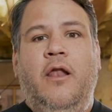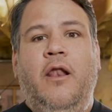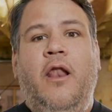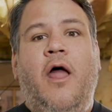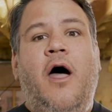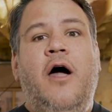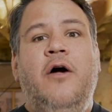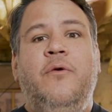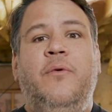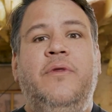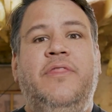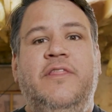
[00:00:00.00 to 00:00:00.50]

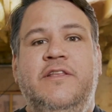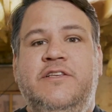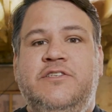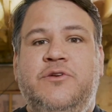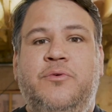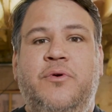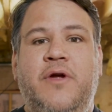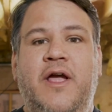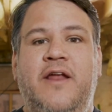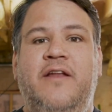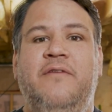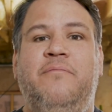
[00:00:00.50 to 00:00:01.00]
Along with this
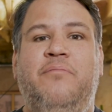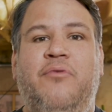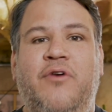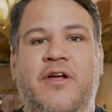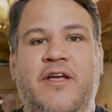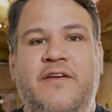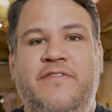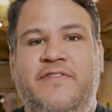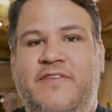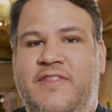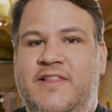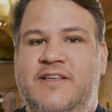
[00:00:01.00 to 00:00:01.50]
creative
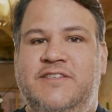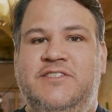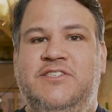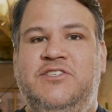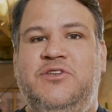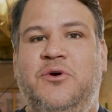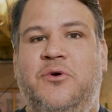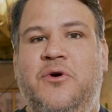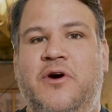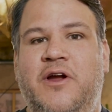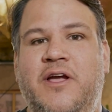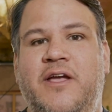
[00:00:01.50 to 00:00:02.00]
brief and this
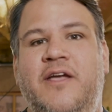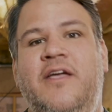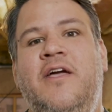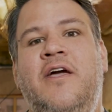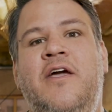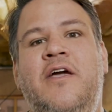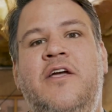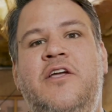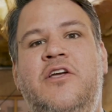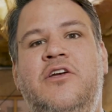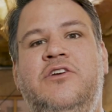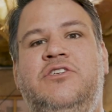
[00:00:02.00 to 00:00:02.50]
story
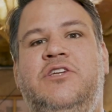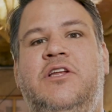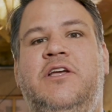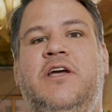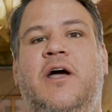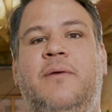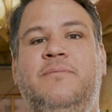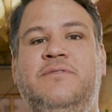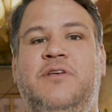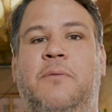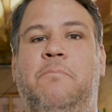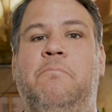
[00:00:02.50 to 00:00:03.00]
usually
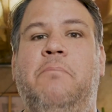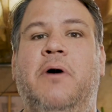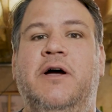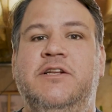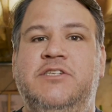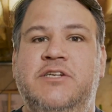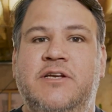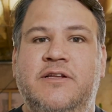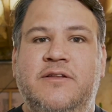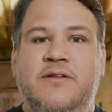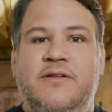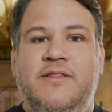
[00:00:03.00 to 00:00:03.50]
comes a
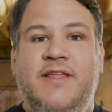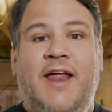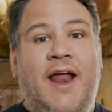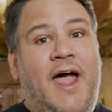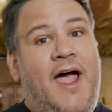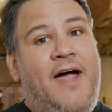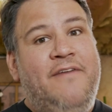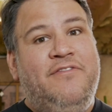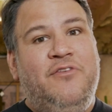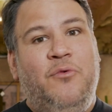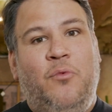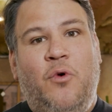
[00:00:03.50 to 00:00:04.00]
budget that I
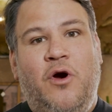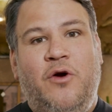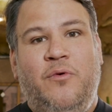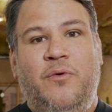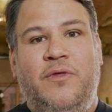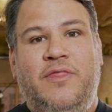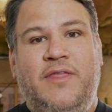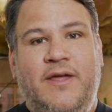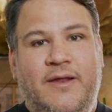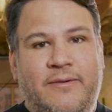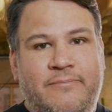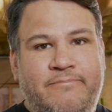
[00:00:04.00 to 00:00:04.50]
have to work
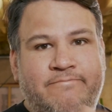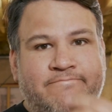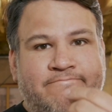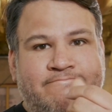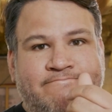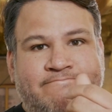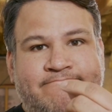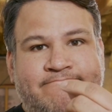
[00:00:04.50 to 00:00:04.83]
within.